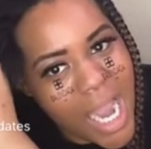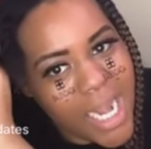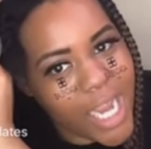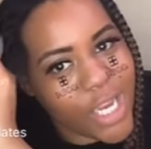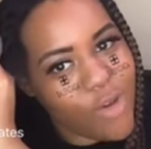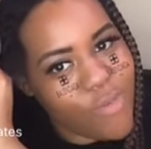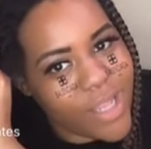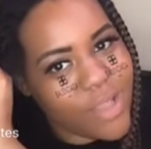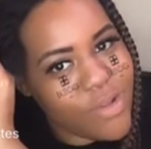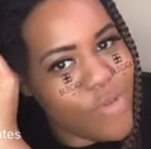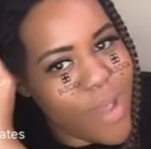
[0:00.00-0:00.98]
Like you,
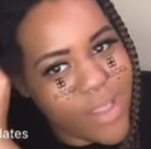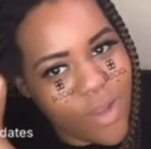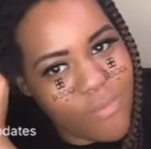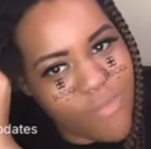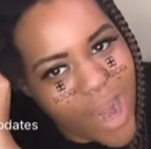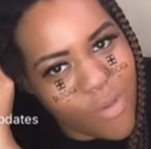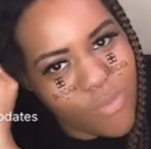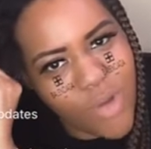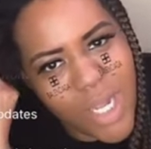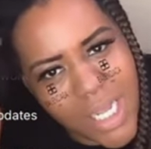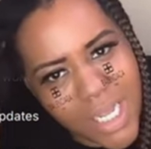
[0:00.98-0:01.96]
you met the right
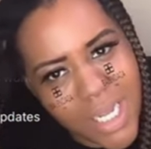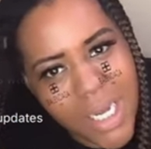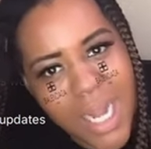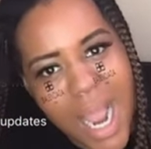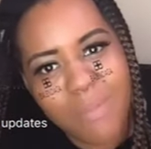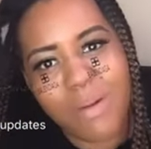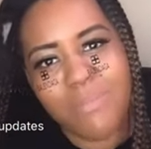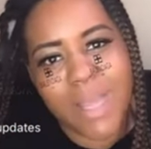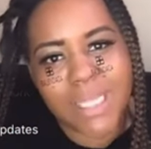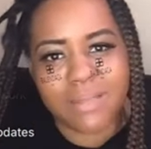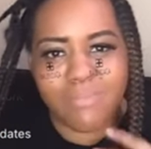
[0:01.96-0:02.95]
one. I'm the
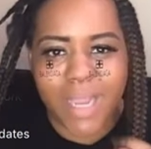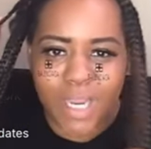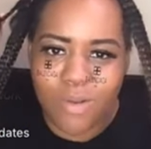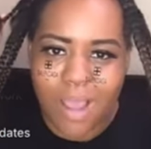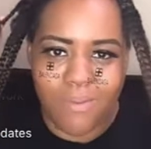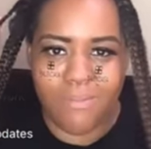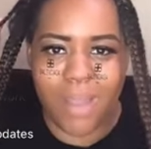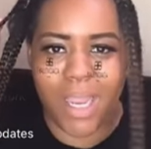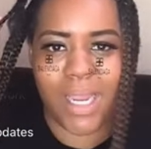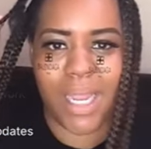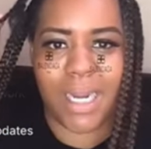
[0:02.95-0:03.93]
best man you ever met
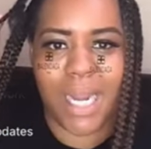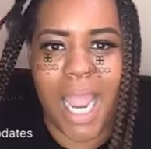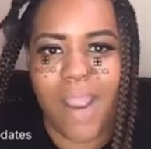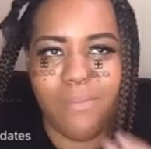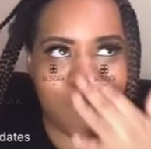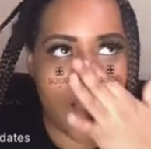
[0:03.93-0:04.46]
in your life.